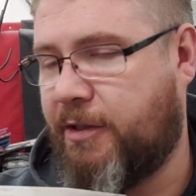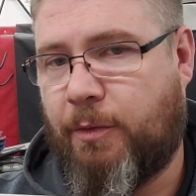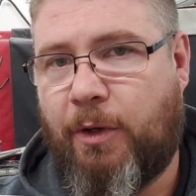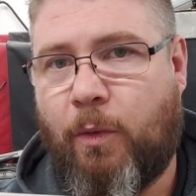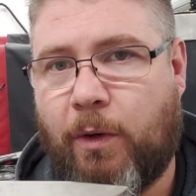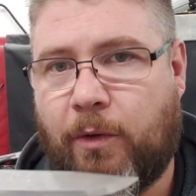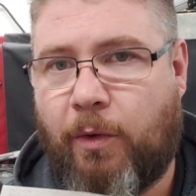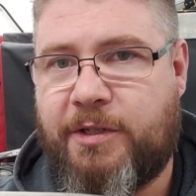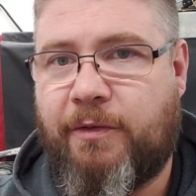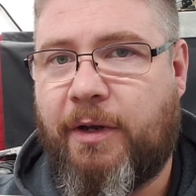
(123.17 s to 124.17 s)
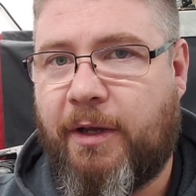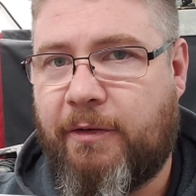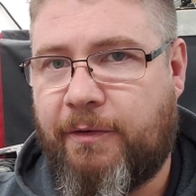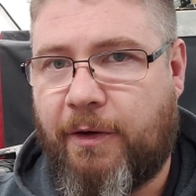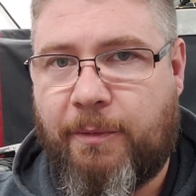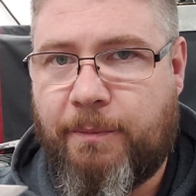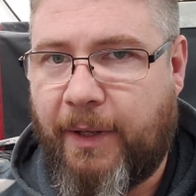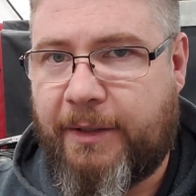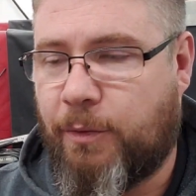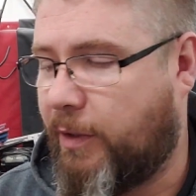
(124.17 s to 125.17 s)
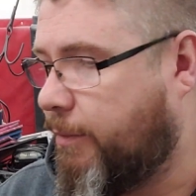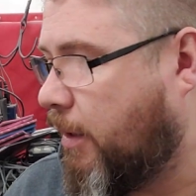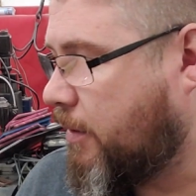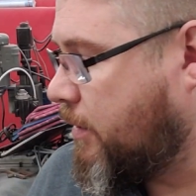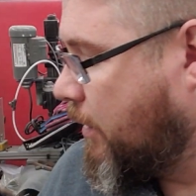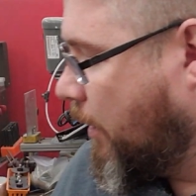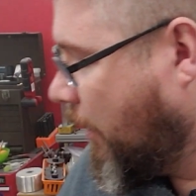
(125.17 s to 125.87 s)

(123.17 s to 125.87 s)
It's a real workhorse of a knife for like 20 bucks.